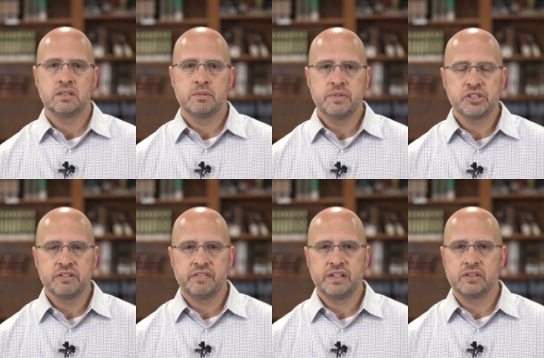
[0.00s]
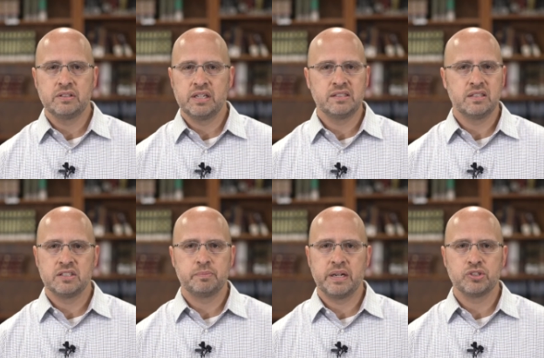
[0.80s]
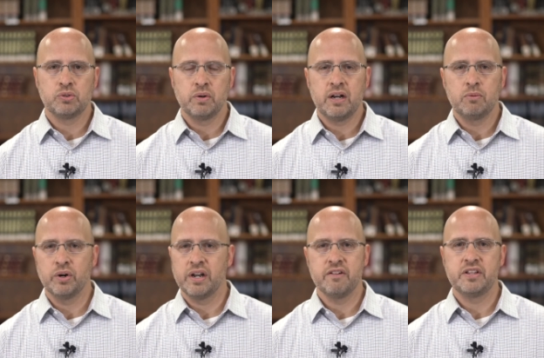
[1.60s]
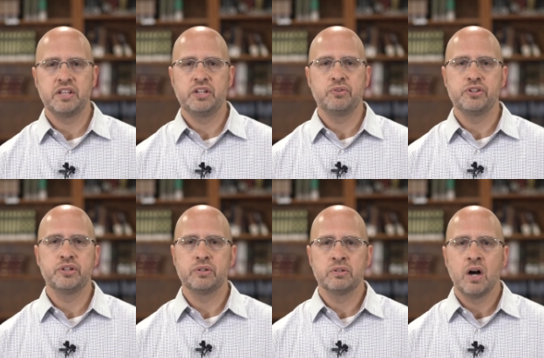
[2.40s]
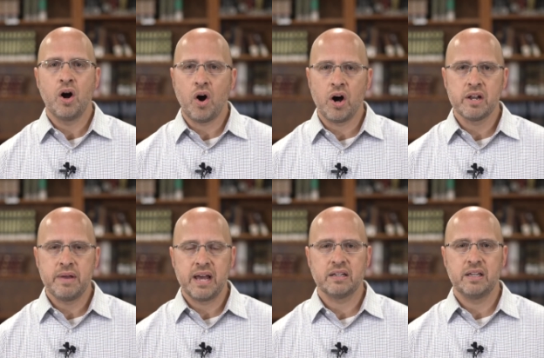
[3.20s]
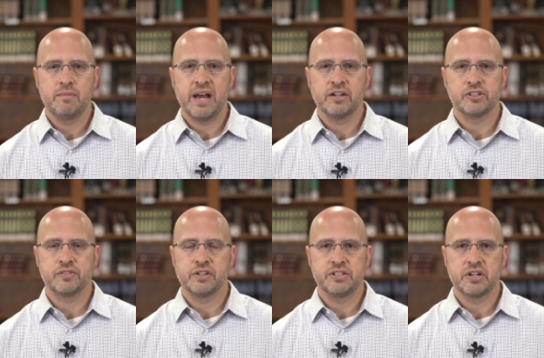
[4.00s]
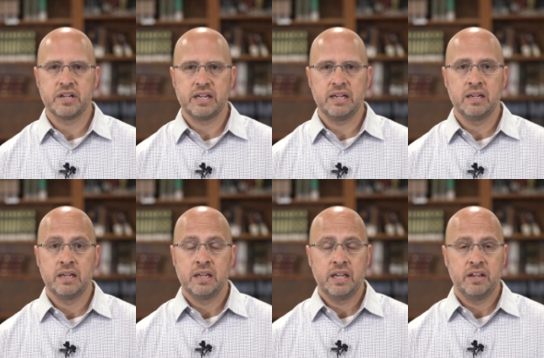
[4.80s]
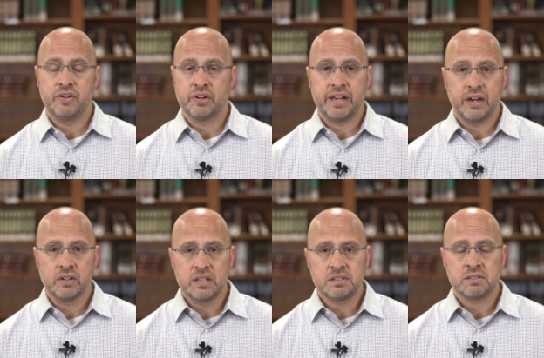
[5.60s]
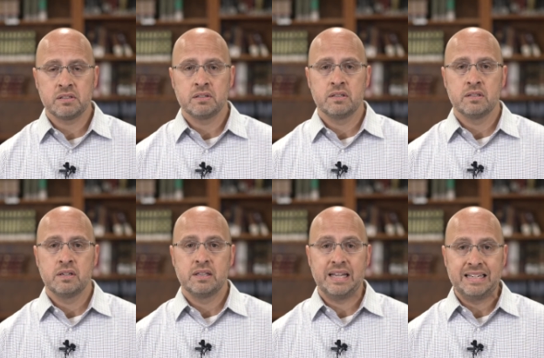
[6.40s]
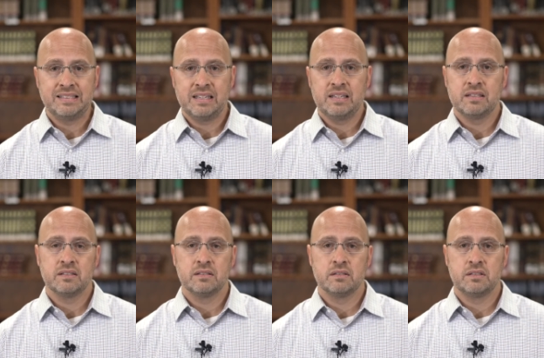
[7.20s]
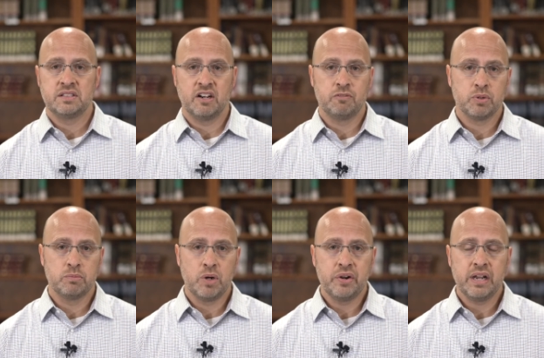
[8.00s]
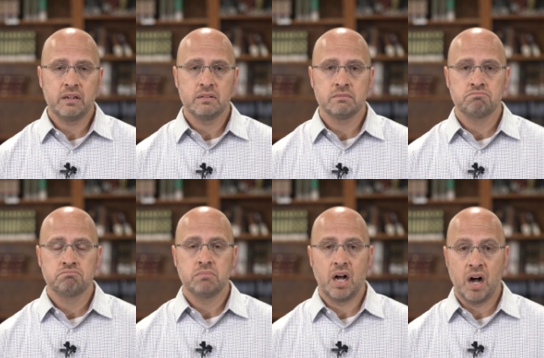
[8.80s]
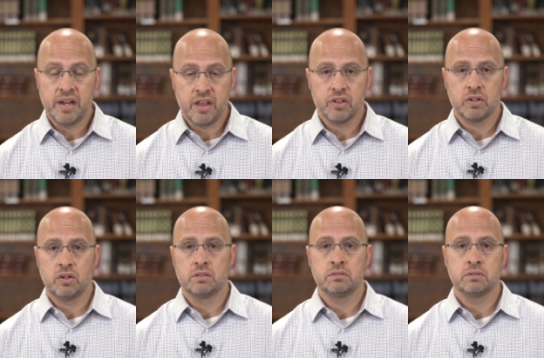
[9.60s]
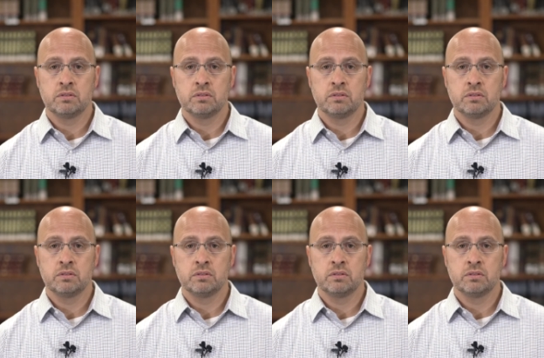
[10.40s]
The mission field isn't a special realm where everything you do automatically matters for eternity. If you're careless, lazy, self promoting, unethical,